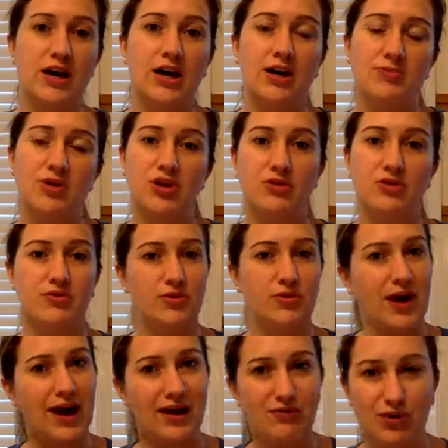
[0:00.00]
If you
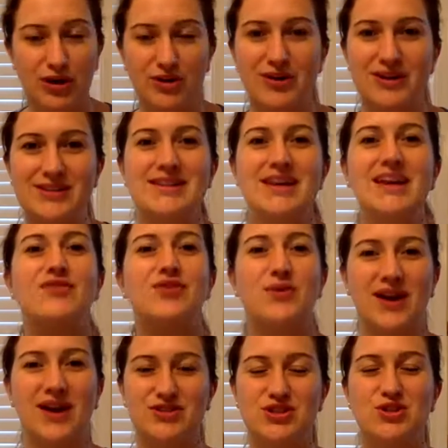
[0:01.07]
have 1 rest day, if you
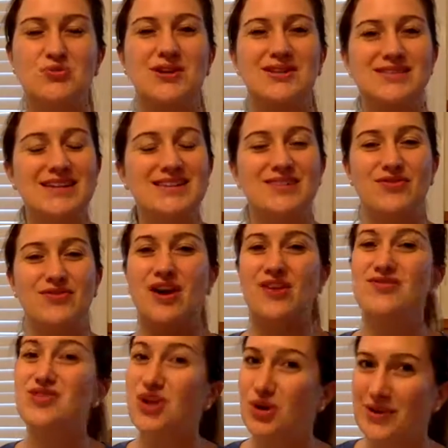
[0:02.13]
have 2 rest days, if you have
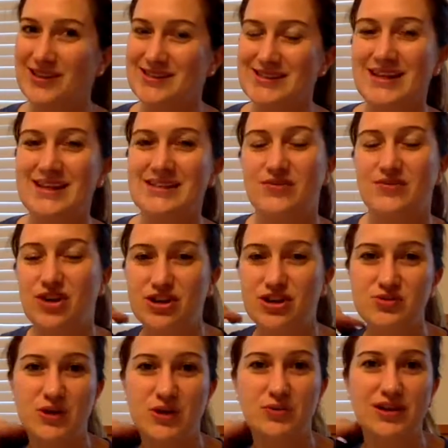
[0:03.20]
no rest days, if you're on
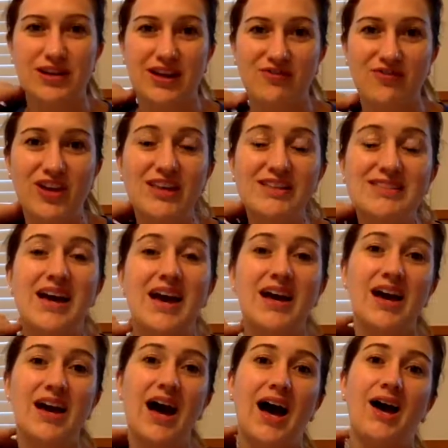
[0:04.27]
21-day fix,
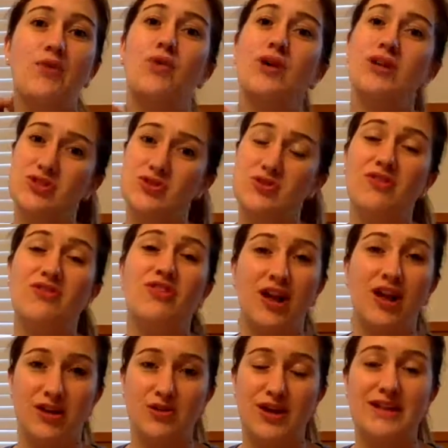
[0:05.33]
I want you to
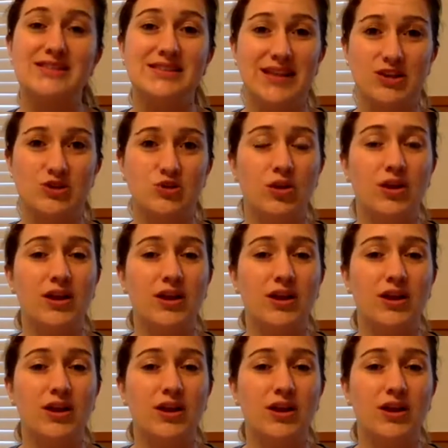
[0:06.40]
follow that schedule.